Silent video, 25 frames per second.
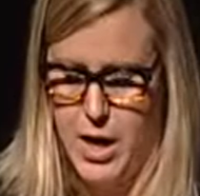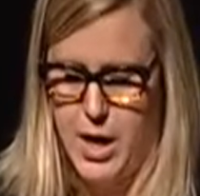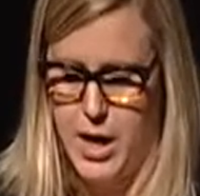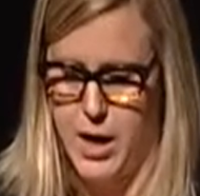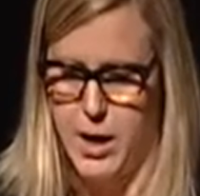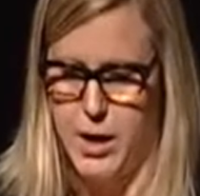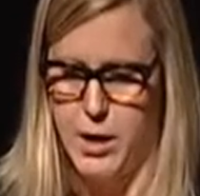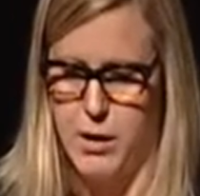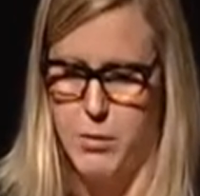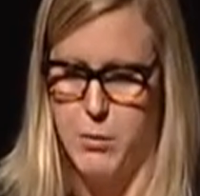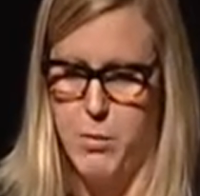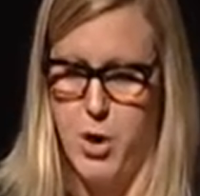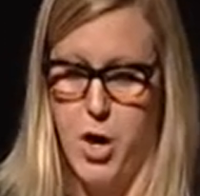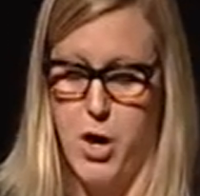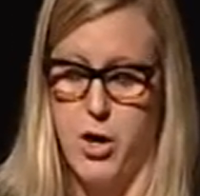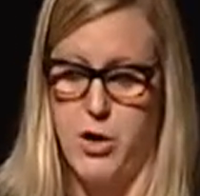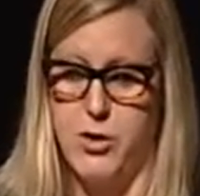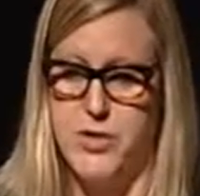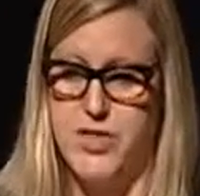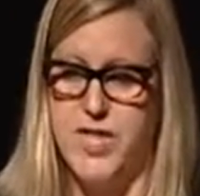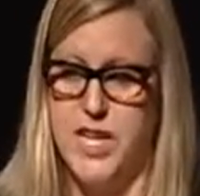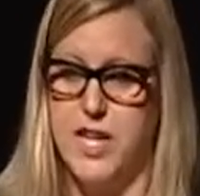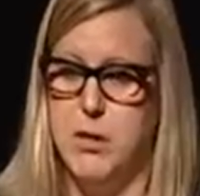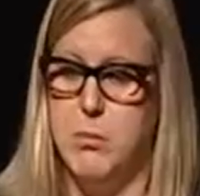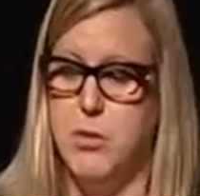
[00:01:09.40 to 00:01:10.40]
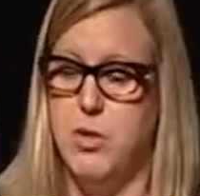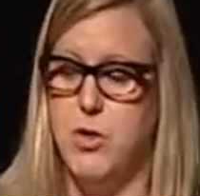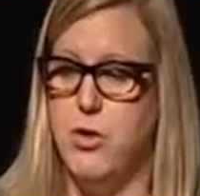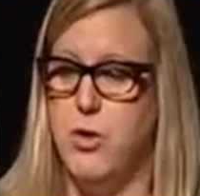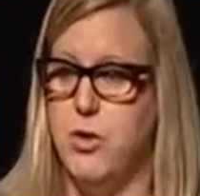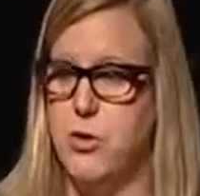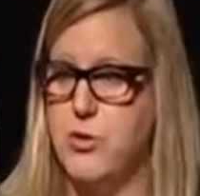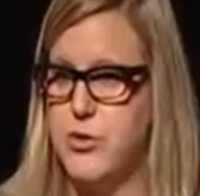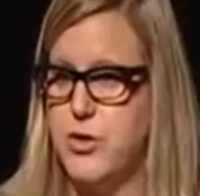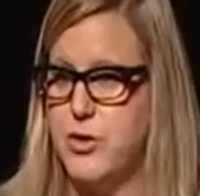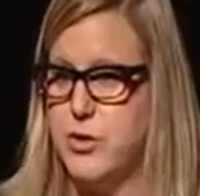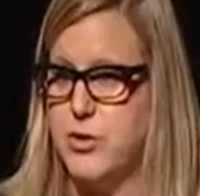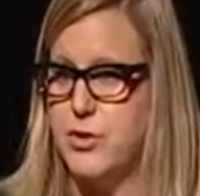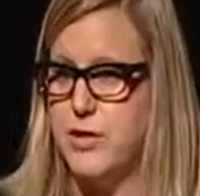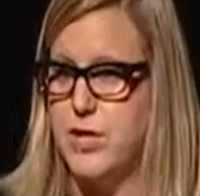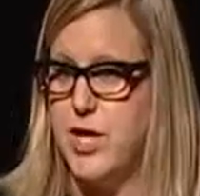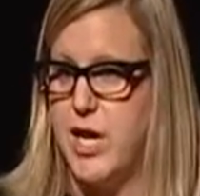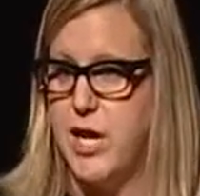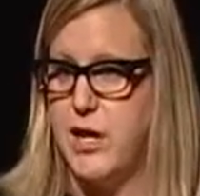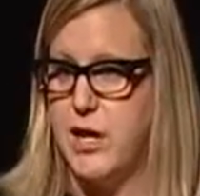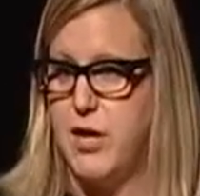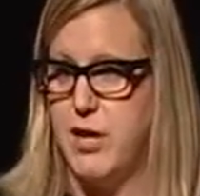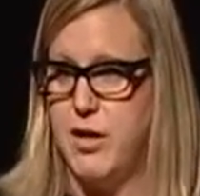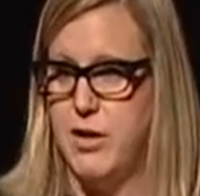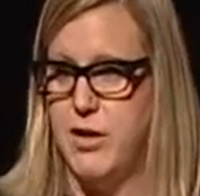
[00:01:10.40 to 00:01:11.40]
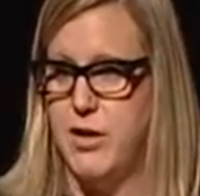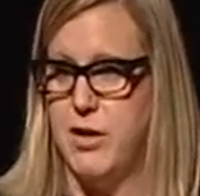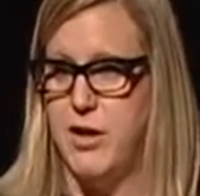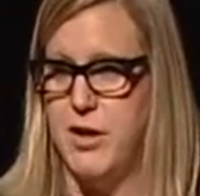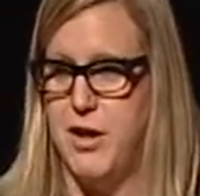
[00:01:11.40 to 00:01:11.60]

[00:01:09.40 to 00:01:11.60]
our team and user data,